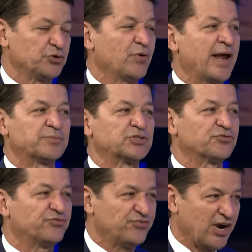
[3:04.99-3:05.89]
New Hampshire,
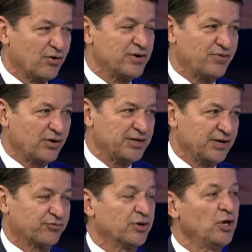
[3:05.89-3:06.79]
very, very
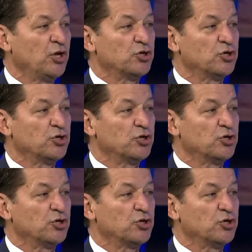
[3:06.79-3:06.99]
different.